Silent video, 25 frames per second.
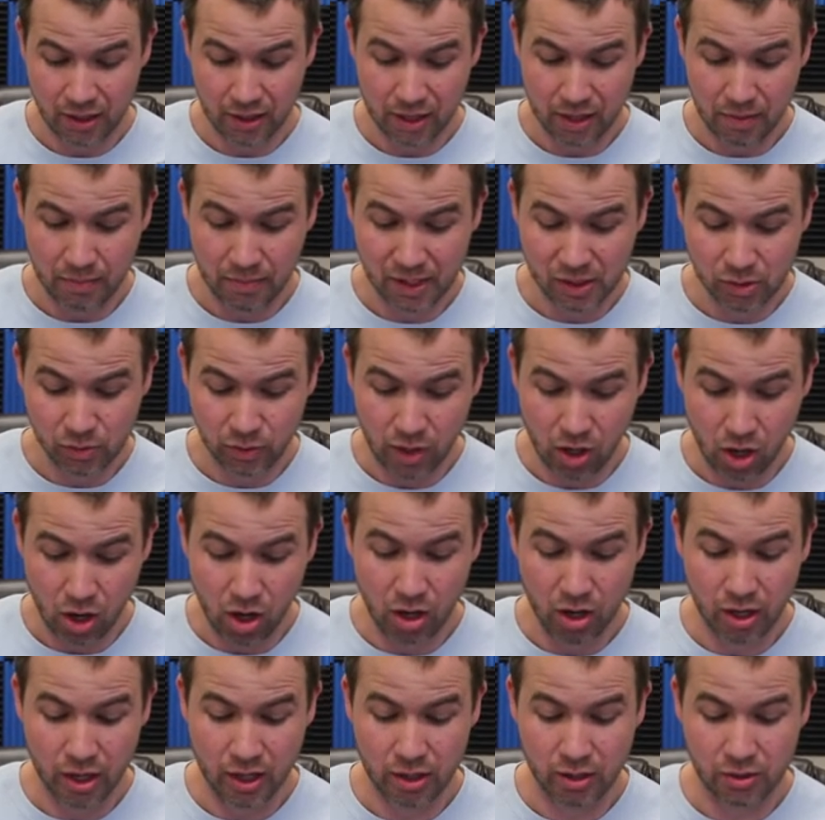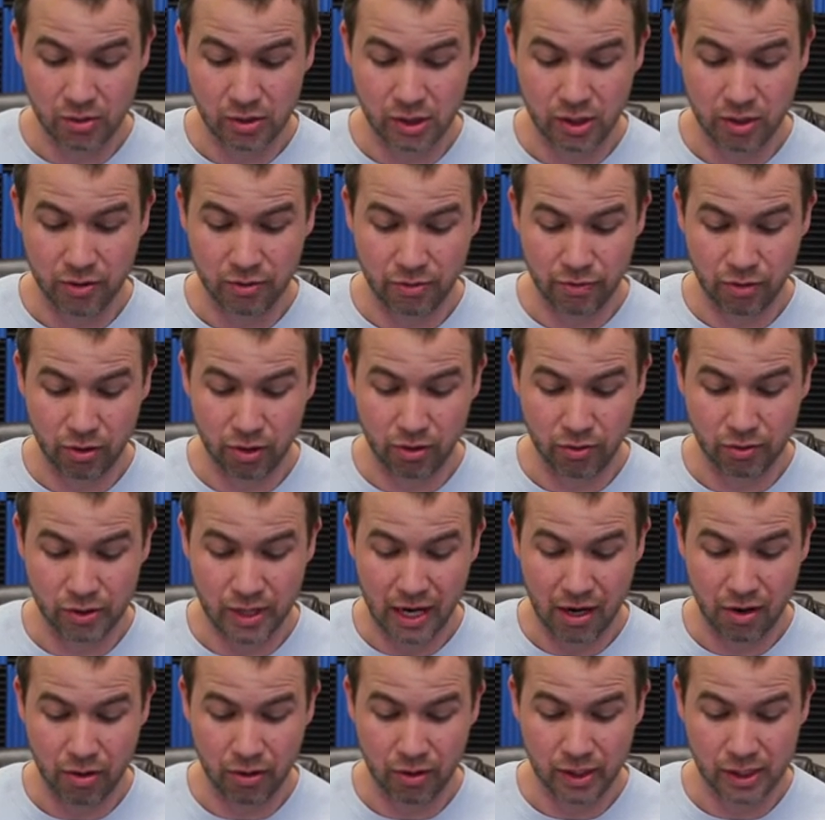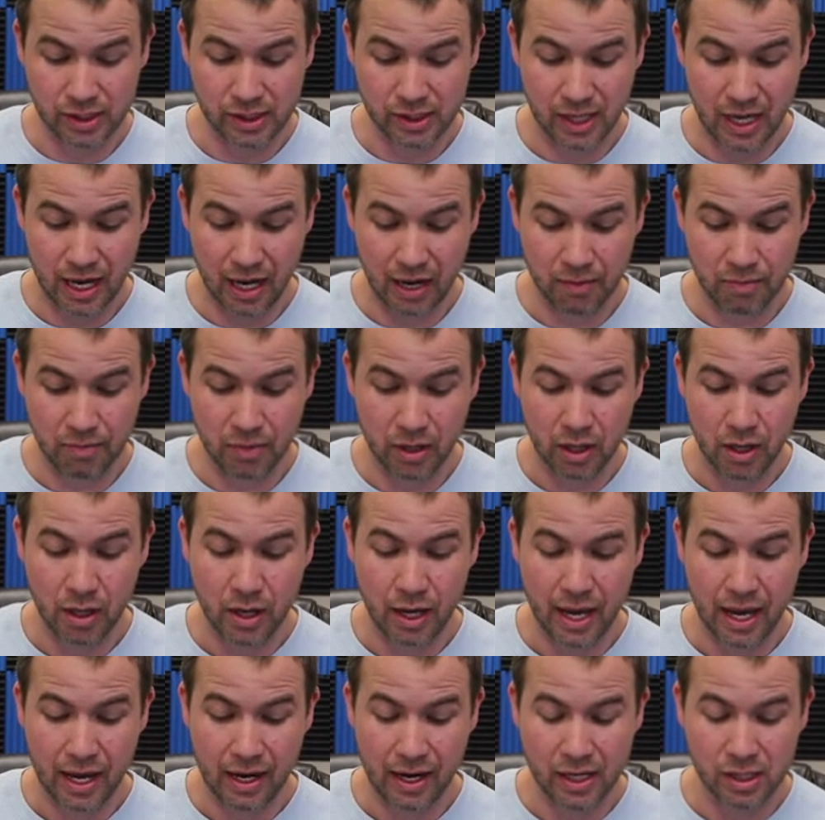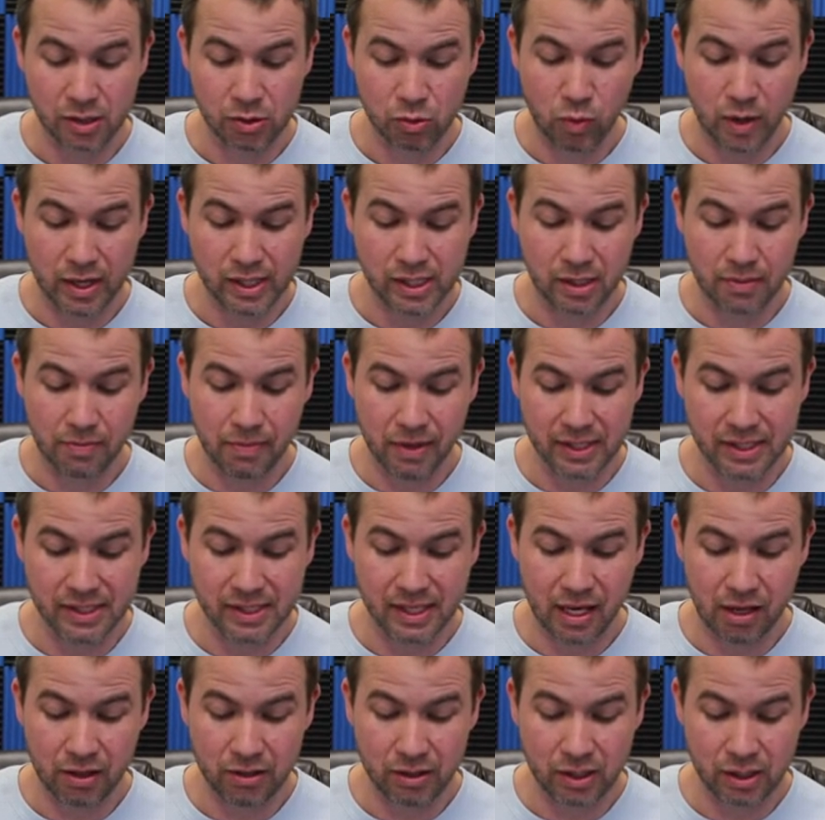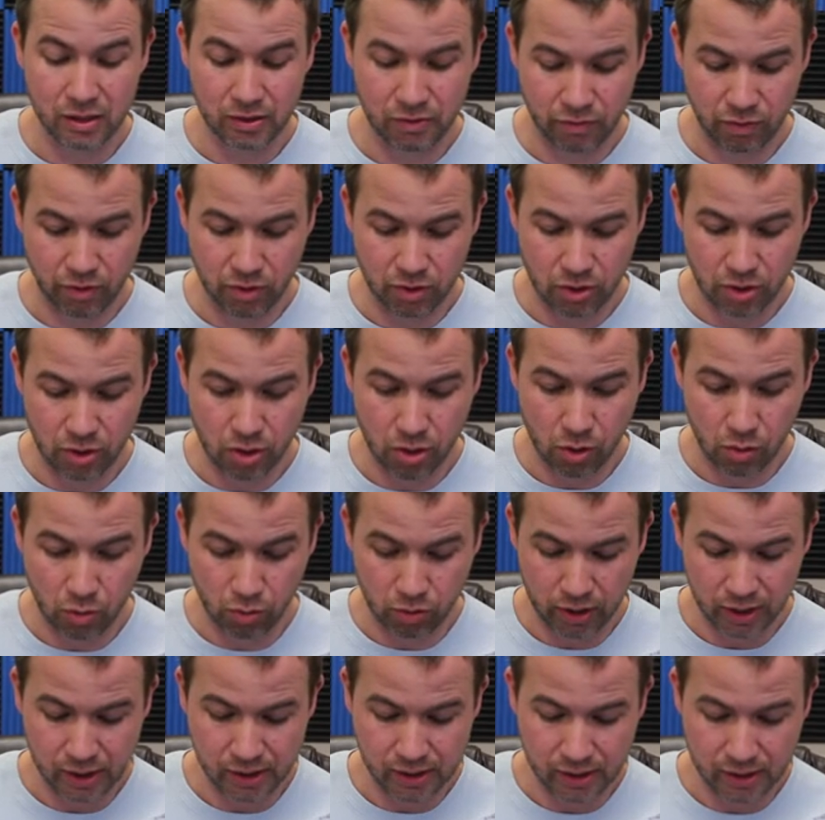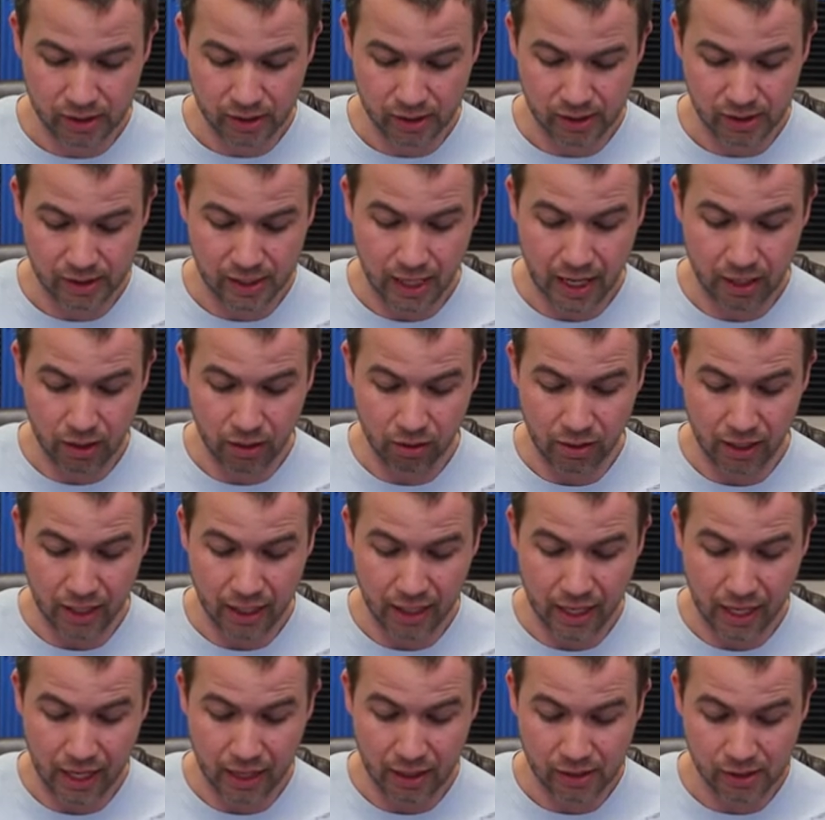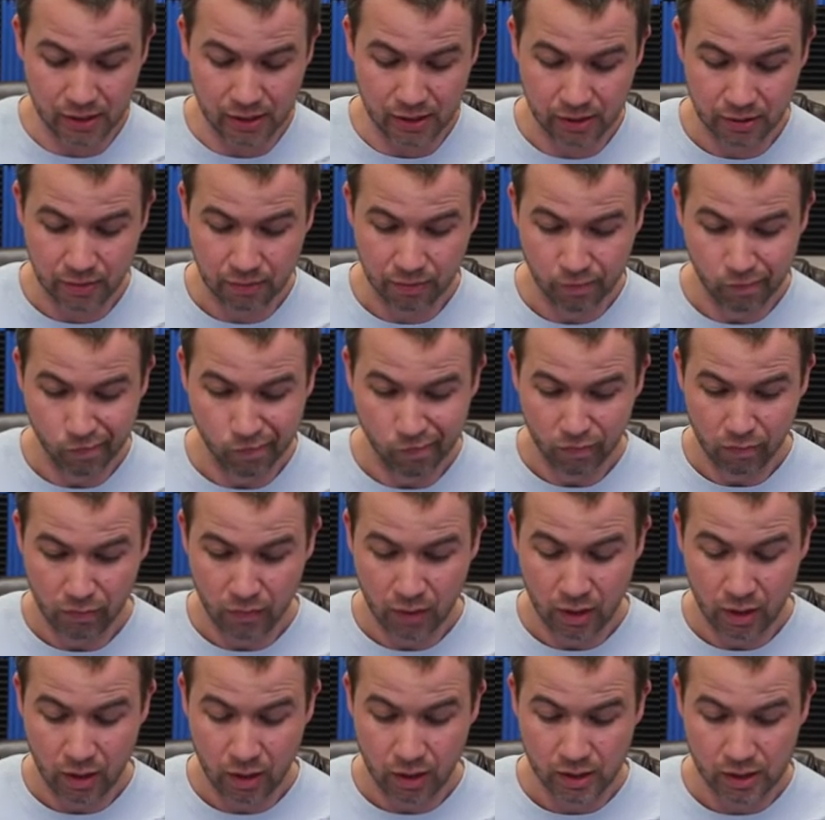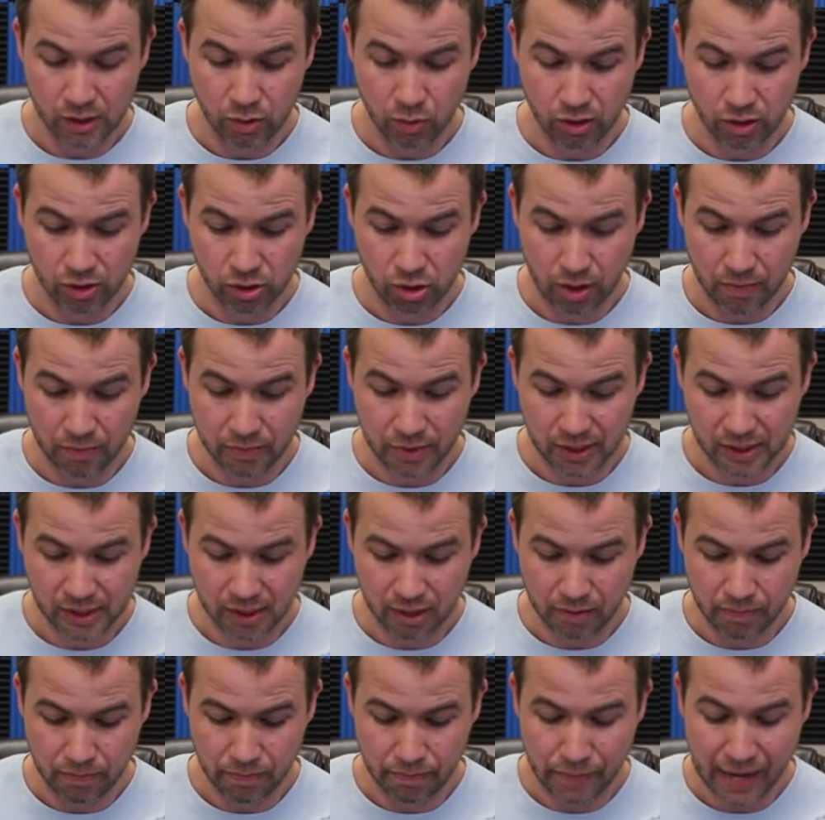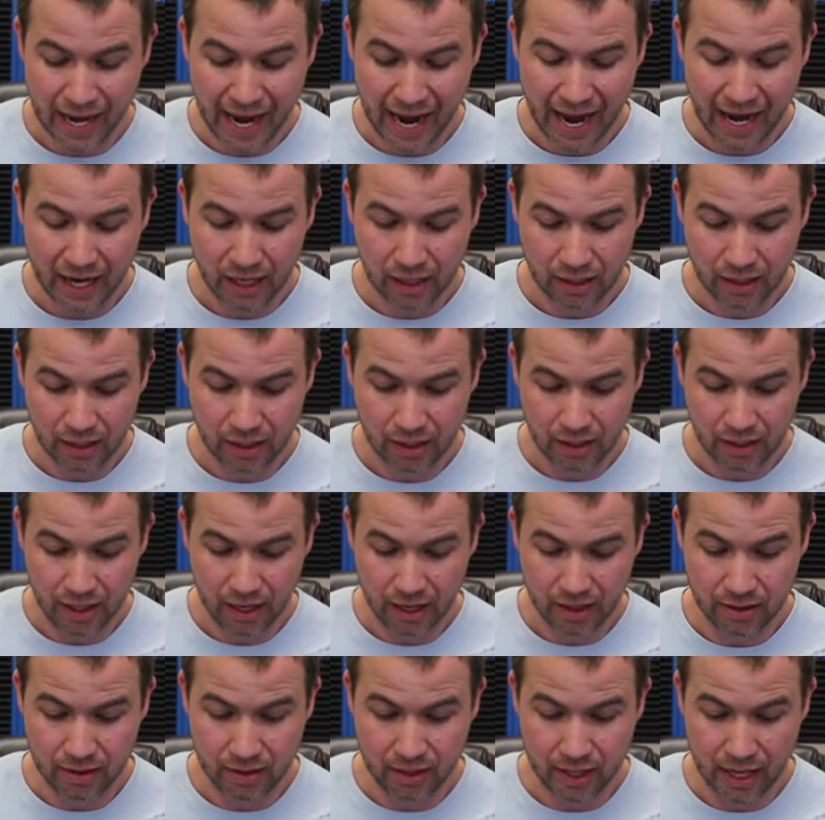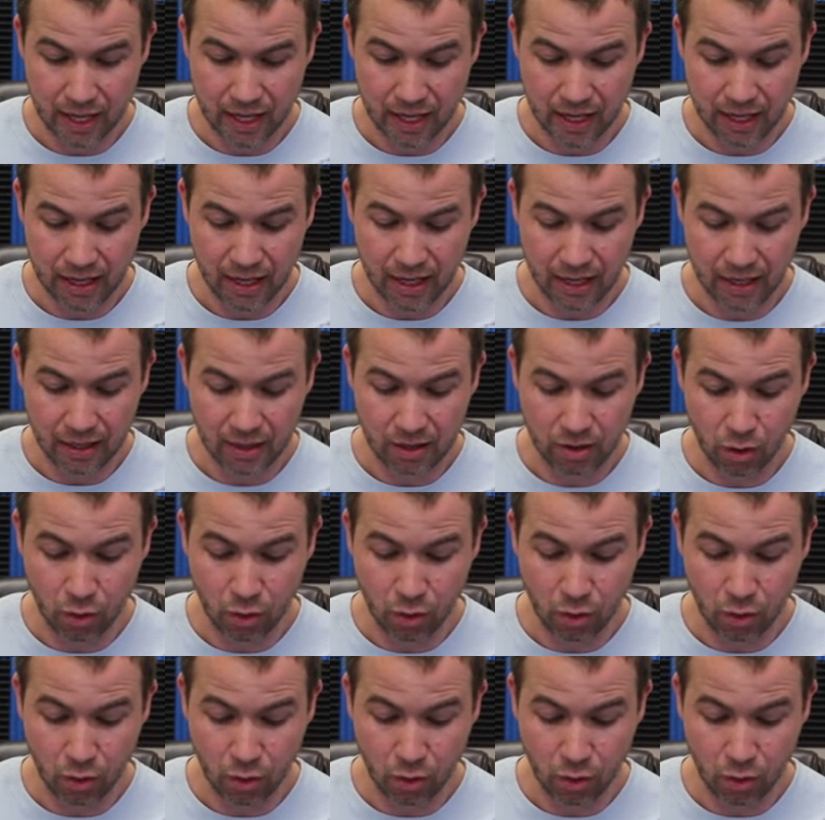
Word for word: That means we are gonna use the Inferno Tower this game. And I just wasted my skeletons for no reason to cycle, I guess. So we're going to drop this in the back. And then